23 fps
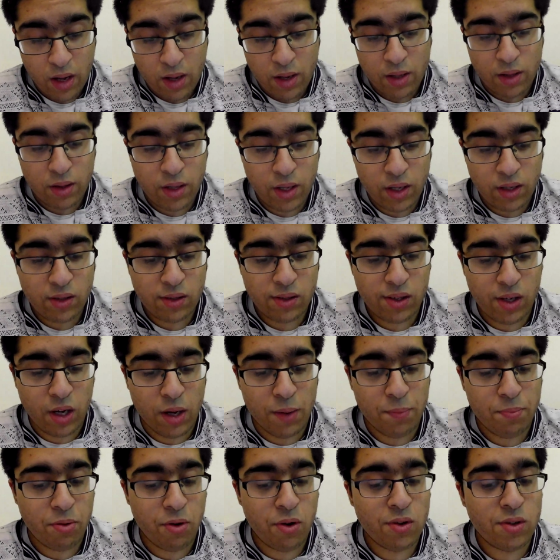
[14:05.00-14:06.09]
this
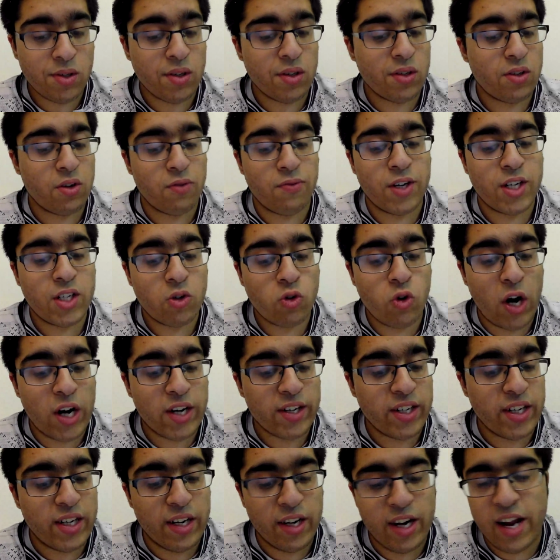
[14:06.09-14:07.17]
process of
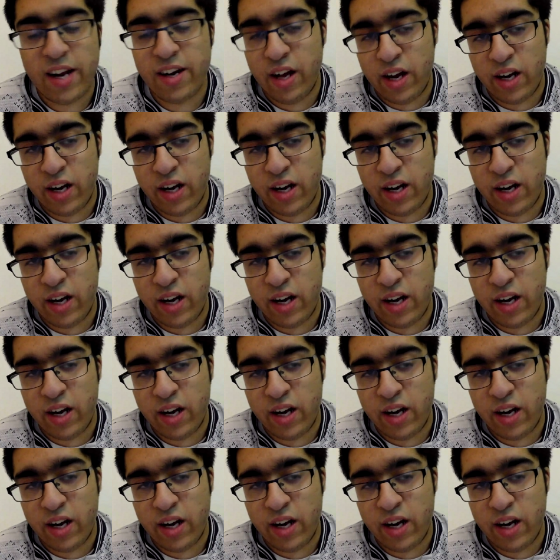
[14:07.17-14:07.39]
extracting lead